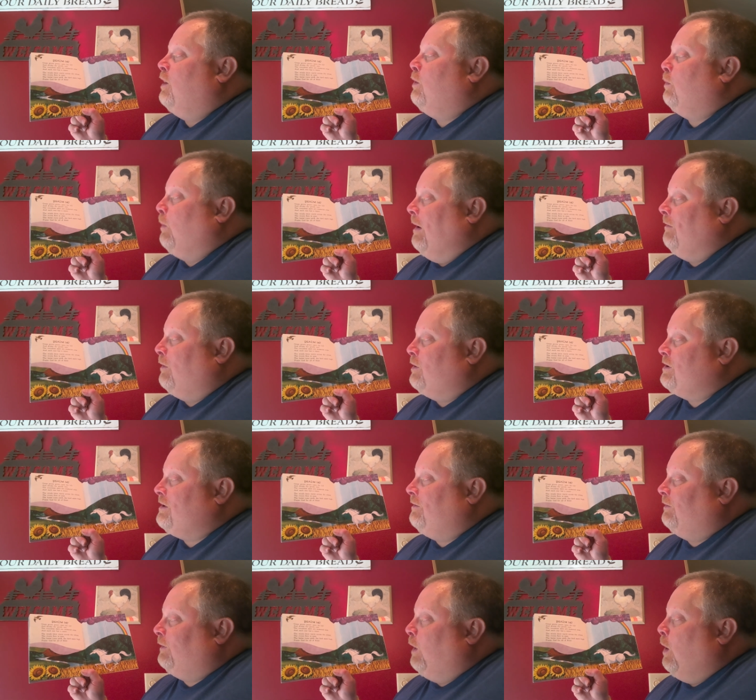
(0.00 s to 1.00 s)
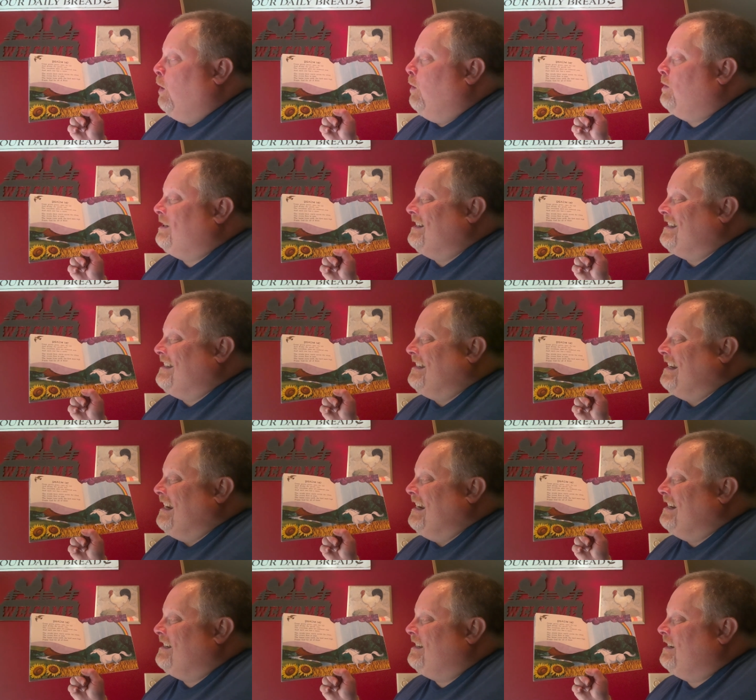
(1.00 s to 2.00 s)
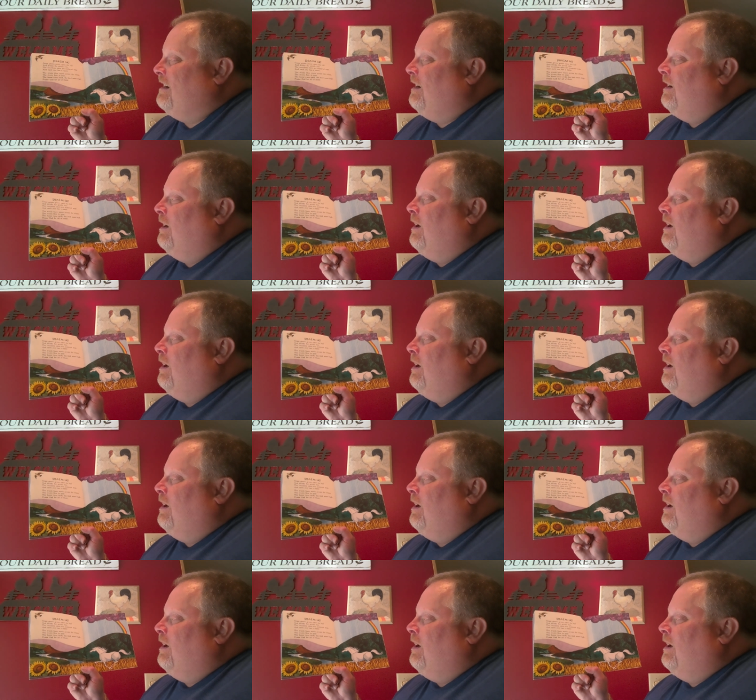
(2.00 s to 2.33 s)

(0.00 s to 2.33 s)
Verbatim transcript: the rivers flow to seas,